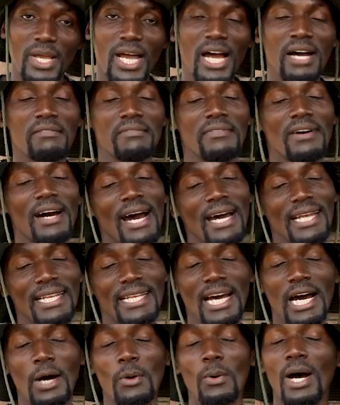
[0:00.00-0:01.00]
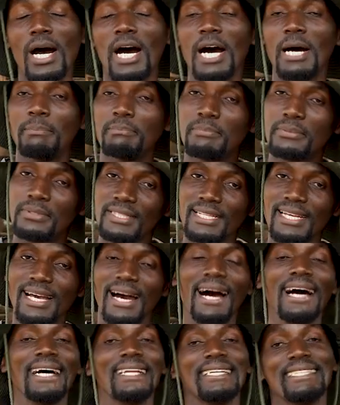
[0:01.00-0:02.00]
We have had our ups
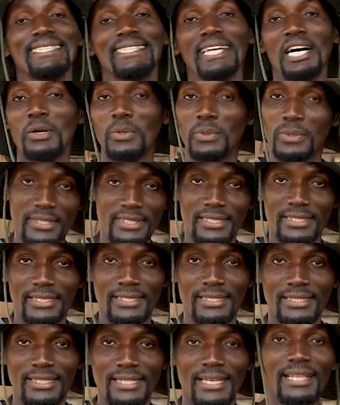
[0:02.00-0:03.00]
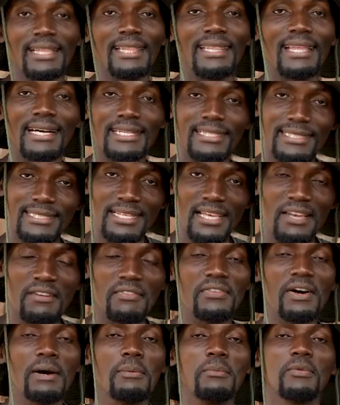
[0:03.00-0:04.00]
and downs. That's
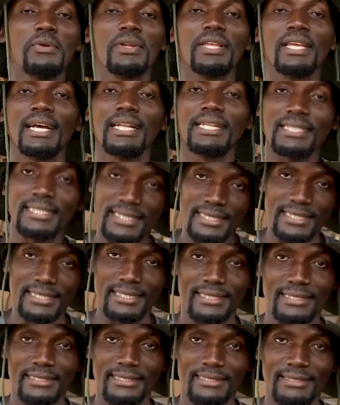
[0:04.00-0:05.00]
a farm reality.